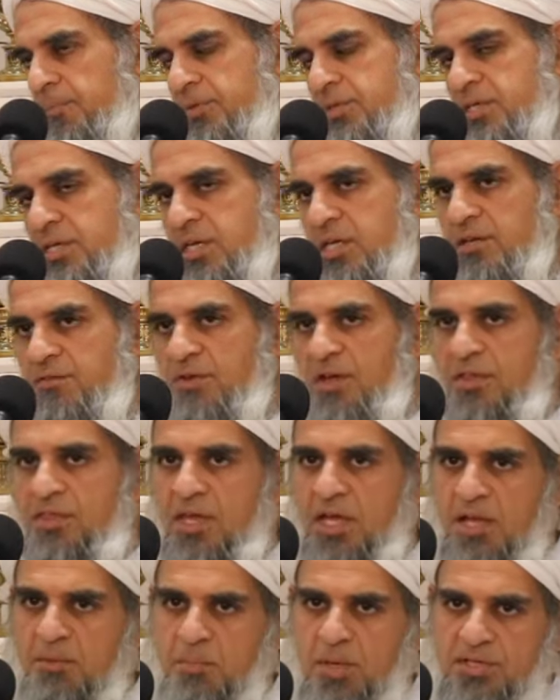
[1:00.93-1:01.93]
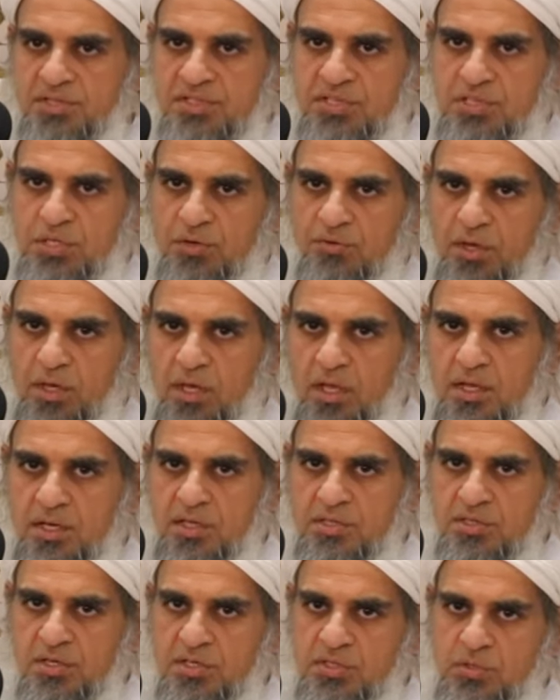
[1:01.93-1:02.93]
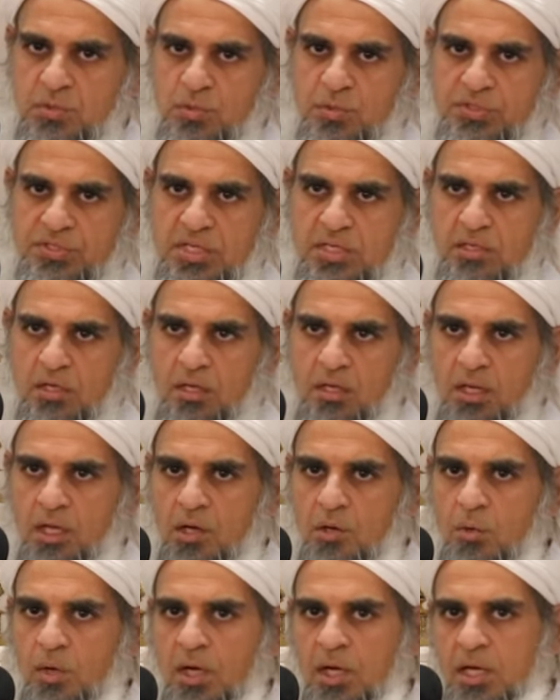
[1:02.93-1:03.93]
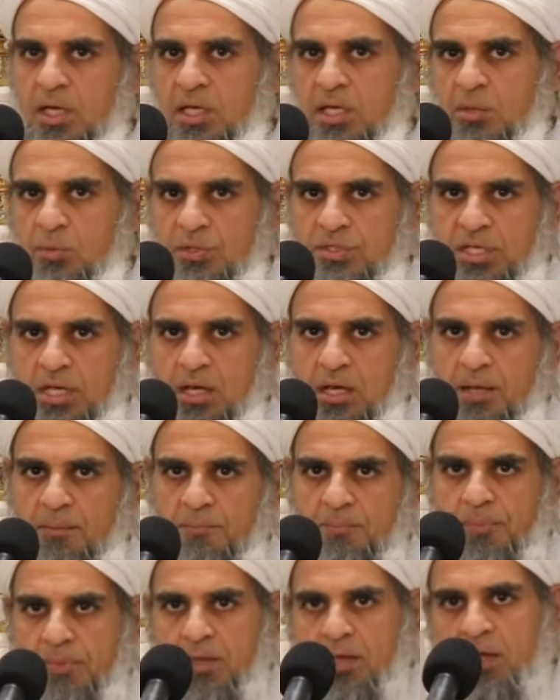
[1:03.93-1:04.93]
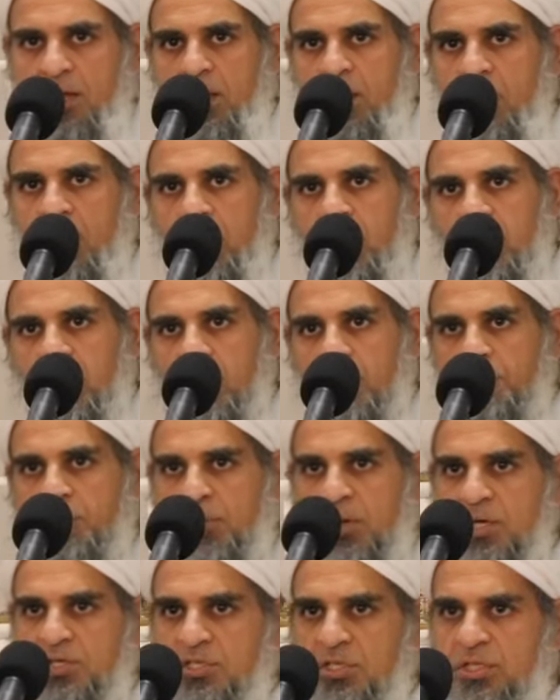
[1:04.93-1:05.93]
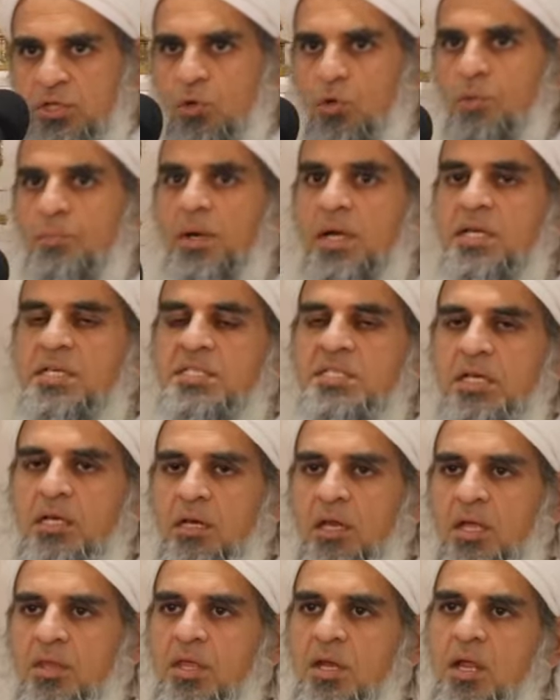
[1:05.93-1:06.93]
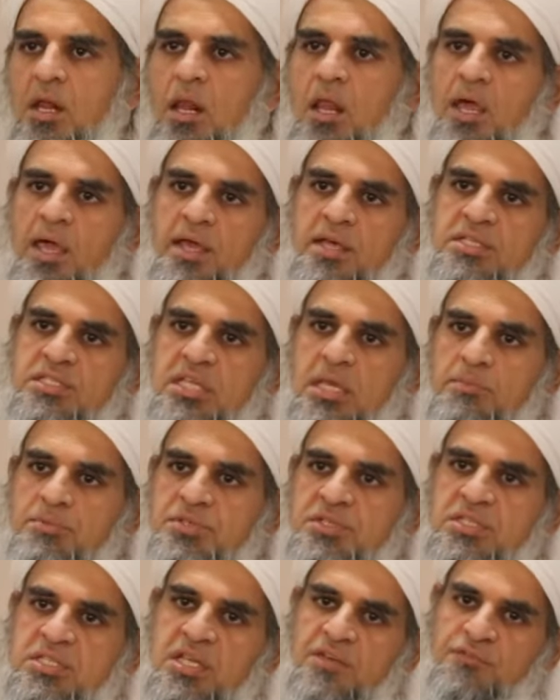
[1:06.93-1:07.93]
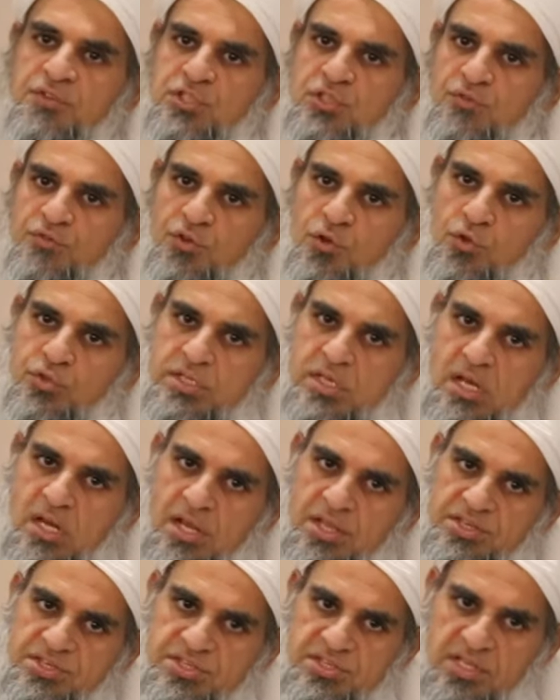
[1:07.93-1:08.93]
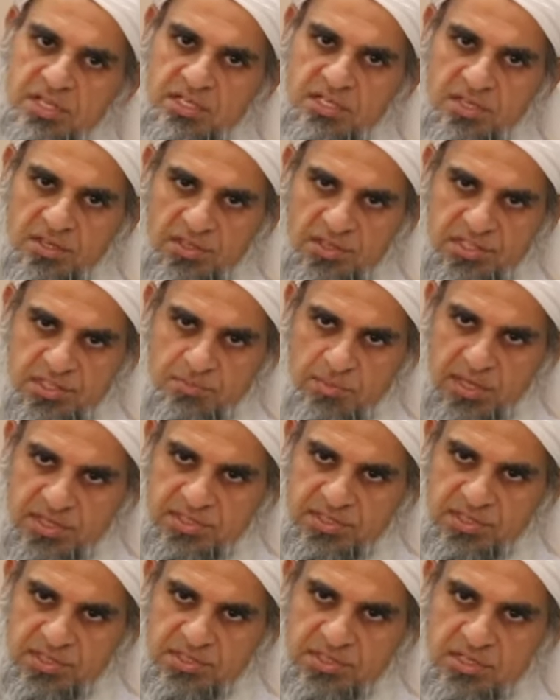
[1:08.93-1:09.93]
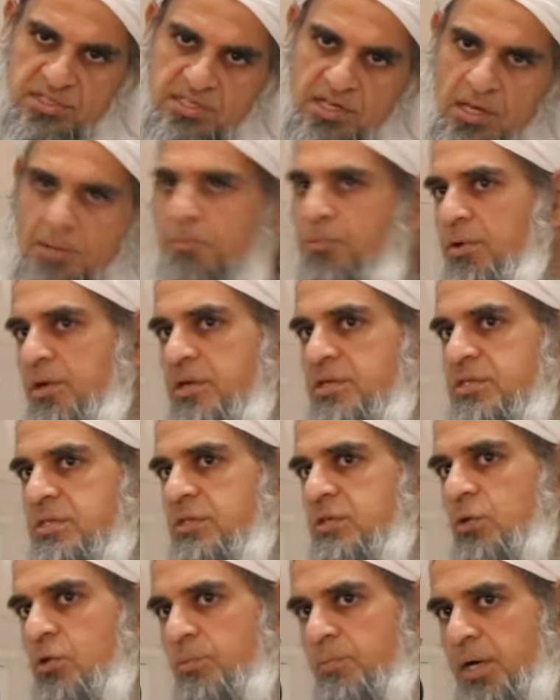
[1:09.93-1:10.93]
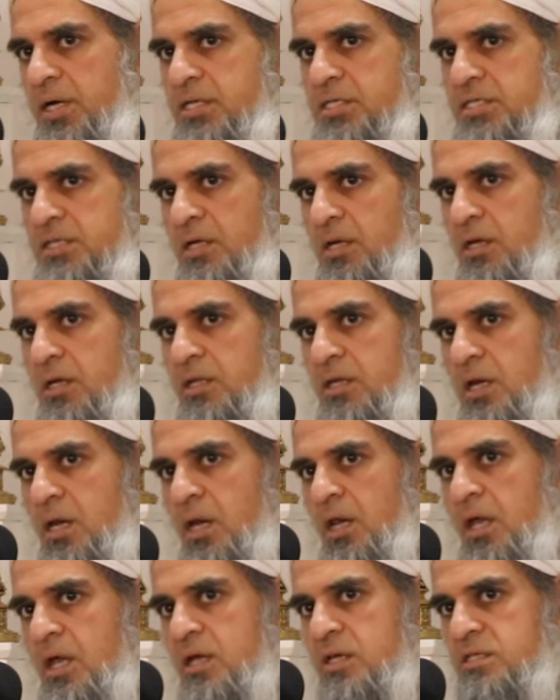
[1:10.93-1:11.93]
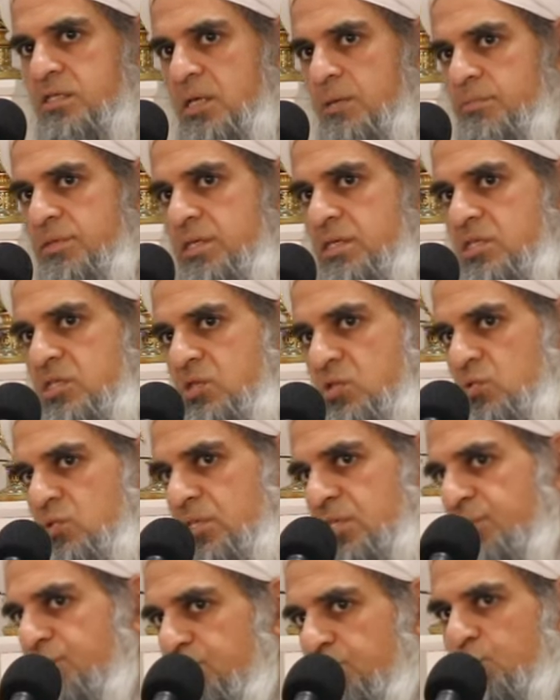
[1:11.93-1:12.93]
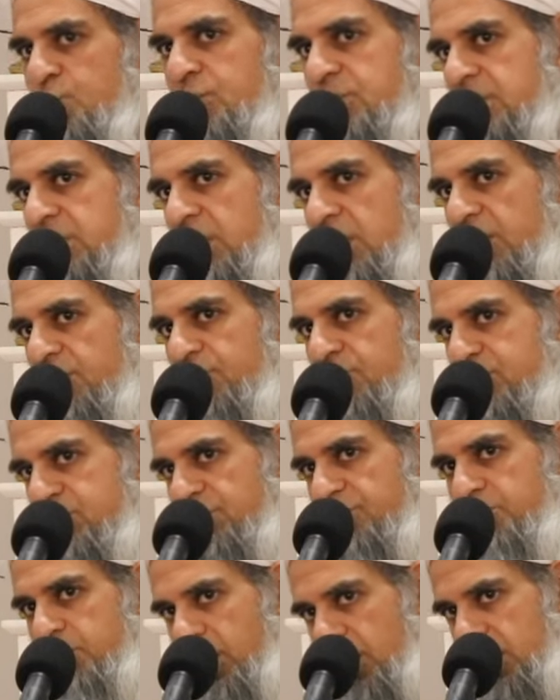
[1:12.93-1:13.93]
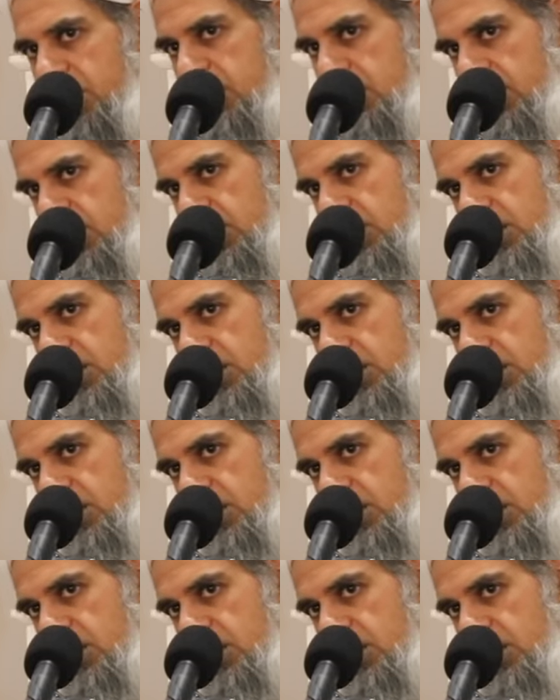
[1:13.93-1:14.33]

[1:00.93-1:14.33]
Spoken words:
to convey the message of Allah and His Rasul sallallahu alayhi wa sallam. I pray to the Almighty Allah that Allah accepts these efforts of yours in listening to this message, as I pray to the Almighty Allah that Allah accept these tutti frutti efforts of mine